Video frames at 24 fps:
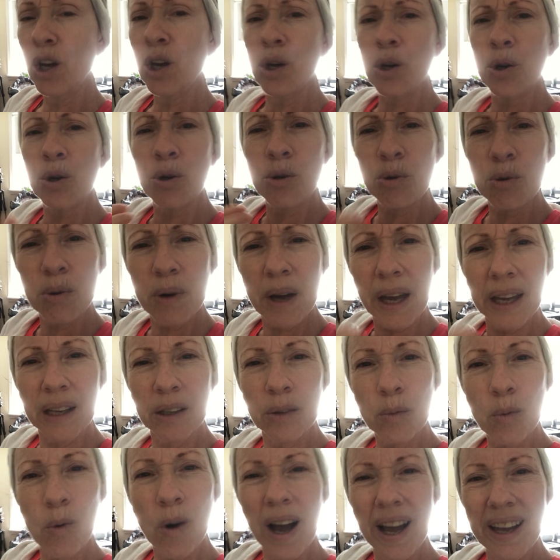Who
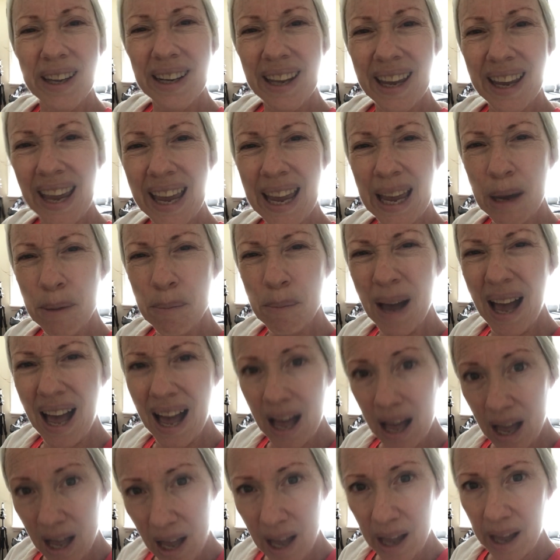and what am
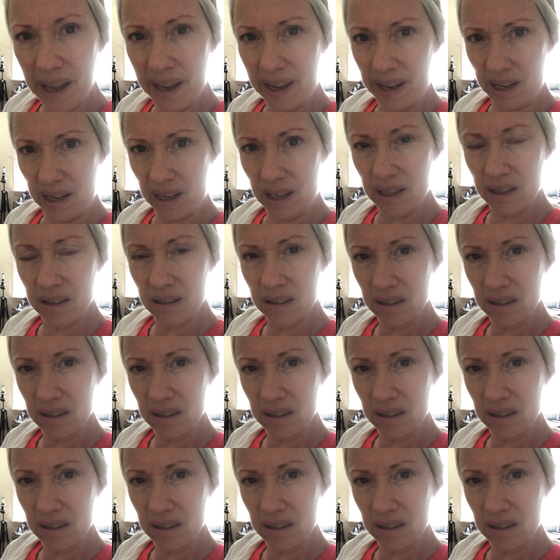I